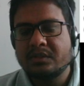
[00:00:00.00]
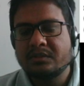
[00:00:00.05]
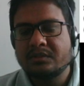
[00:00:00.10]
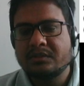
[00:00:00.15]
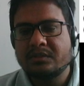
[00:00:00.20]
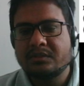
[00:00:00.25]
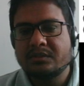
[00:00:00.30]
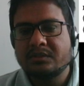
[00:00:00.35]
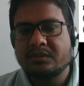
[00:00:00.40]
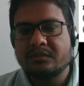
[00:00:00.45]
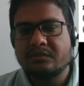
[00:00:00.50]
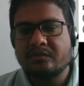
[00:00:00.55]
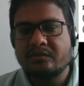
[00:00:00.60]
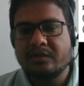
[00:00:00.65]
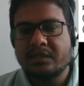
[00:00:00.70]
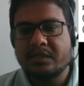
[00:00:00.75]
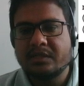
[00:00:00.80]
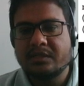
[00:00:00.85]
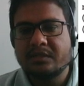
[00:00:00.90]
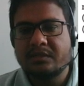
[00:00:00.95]
this, then we
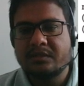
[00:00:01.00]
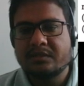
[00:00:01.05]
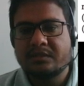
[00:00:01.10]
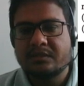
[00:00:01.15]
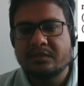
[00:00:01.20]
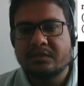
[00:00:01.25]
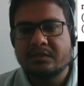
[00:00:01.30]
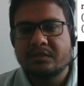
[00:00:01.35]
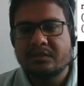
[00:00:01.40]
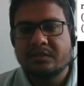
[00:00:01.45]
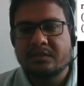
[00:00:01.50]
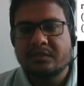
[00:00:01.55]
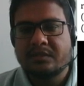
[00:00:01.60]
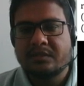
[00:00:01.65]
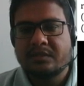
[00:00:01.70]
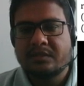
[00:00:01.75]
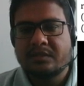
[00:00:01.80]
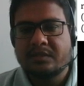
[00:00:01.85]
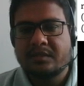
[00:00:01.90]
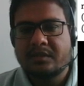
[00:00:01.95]
will get
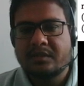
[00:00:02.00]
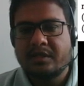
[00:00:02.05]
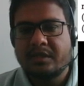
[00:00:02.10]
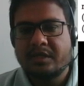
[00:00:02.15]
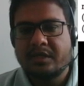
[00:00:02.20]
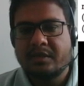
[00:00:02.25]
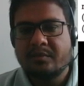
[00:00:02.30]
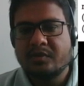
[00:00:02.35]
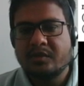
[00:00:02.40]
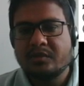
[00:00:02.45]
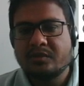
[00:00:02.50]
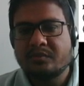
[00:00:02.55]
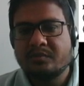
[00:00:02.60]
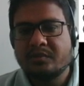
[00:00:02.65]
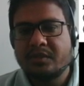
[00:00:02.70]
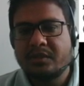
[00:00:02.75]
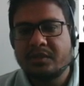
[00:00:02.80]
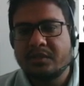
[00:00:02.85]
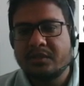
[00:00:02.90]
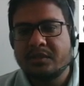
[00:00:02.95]
a plus
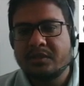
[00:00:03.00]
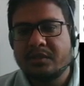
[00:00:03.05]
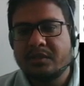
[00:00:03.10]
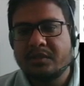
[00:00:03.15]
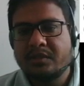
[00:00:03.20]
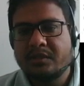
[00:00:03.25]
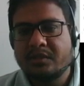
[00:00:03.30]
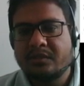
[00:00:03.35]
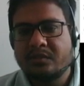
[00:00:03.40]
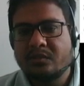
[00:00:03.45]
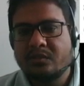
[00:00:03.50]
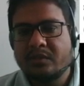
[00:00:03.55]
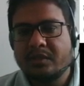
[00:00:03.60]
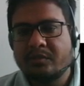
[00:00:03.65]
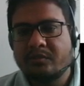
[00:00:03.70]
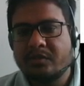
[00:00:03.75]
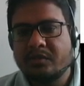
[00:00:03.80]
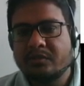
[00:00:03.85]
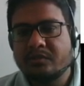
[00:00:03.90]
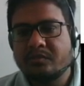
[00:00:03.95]
b into a
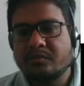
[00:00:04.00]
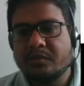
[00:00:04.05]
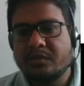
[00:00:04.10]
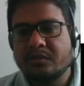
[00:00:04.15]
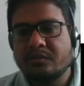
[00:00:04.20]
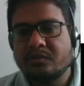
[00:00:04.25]
minus b.